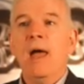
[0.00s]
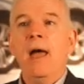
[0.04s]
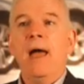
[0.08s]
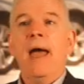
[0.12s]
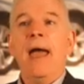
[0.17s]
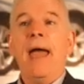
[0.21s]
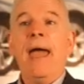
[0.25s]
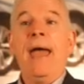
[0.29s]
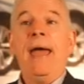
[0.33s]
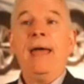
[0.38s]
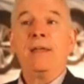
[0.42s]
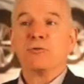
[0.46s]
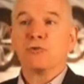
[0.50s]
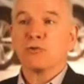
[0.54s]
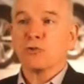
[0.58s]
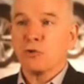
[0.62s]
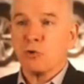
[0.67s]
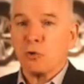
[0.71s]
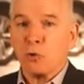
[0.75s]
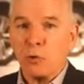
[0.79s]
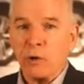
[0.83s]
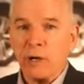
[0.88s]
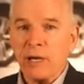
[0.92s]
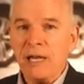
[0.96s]
and
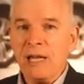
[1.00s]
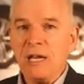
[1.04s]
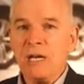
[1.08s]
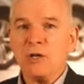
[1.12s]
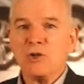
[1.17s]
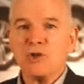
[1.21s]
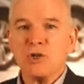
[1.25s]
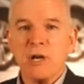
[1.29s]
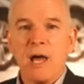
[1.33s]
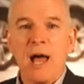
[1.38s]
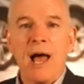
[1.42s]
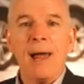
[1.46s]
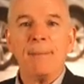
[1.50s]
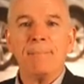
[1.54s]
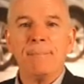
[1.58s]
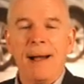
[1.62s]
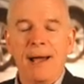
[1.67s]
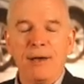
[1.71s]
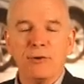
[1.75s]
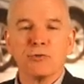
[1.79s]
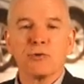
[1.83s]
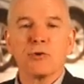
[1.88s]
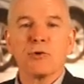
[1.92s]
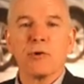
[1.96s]
screenshot
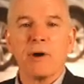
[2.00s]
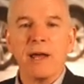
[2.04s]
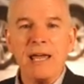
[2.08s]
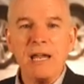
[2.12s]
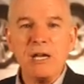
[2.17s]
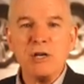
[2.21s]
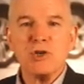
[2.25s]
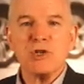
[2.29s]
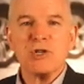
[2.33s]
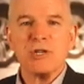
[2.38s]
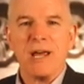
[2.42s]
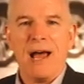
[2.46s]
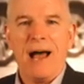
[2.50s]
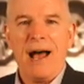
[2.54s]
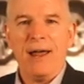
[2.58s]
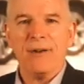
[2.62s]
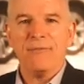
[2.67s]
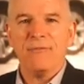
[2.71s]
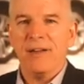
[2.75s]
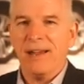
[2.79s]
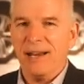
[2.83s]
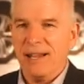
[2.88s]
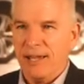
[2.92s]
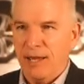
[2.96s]
by
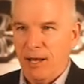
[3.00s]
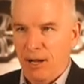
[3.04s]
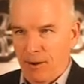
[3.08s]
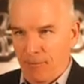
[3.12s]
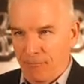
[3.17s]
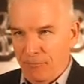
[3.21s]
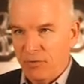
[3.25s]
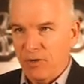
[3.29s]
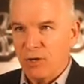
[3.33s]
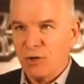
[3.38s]
screenshot video